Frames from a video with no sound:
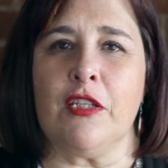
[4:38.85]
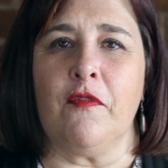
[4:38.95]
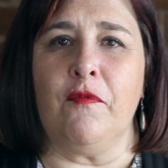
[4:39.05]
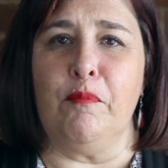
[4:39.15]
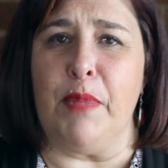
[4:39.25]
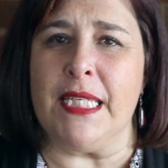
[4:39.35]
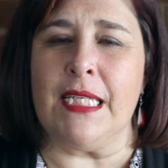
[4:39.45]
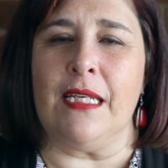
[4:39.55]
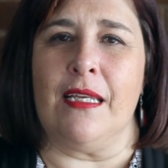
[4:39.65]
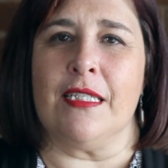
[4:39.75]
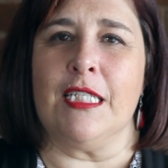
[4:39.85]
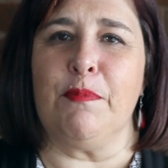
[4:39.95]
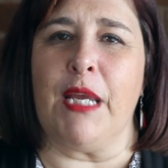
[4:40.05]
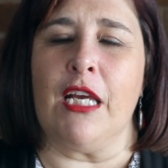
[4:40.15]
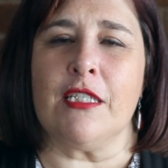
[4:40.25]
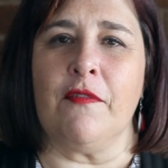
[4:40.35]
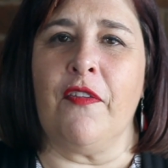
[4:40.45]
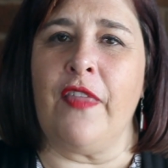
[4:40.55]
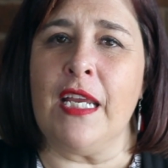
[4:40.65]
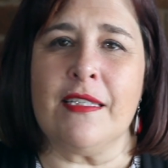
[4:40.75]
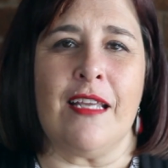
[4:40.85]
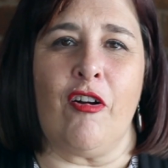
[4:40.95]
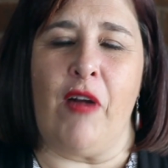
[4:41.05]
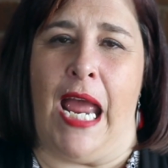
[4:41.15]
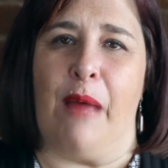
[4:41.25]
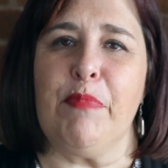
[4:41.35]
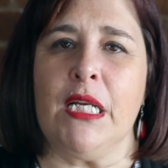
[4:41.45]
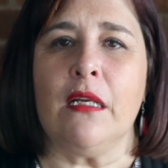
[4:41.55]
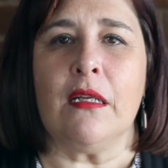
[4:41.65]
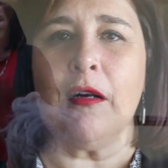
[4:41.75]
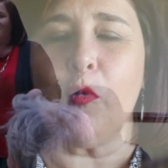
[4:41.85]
of busyness, it's because of things that are happening in our